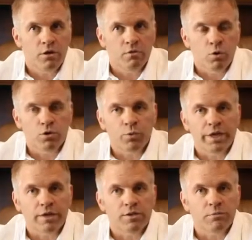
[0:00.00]
Of course, we
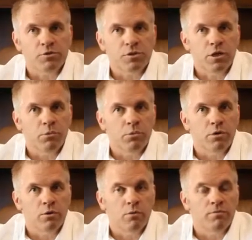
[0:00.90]
can exempt some
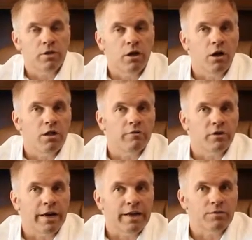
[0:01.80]
and hopefully all of
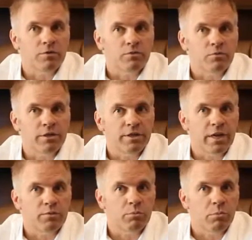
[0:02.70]
your assets from
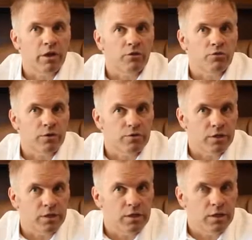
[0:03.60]
attachment by the
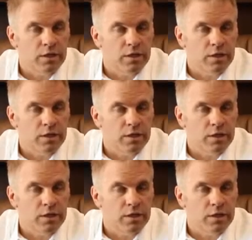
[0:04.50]
trustee.